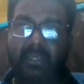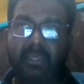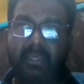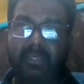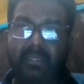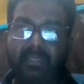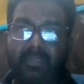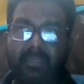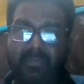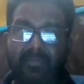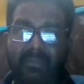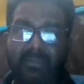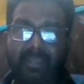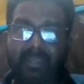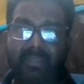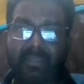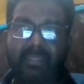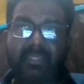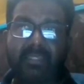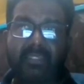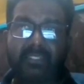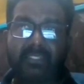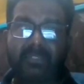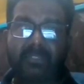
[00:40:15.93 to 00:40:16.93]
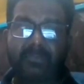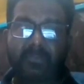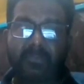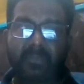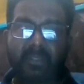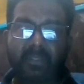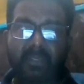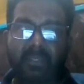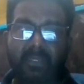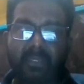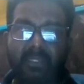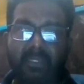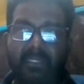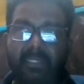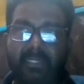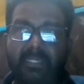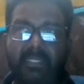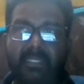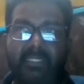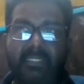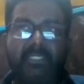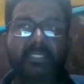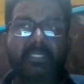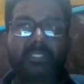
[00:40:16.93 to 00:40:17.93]
The fact is,
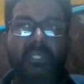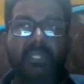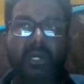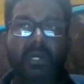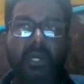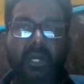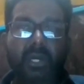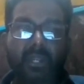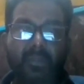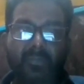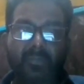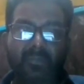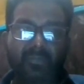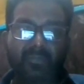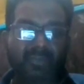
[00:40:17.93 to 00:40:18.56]
teachers are,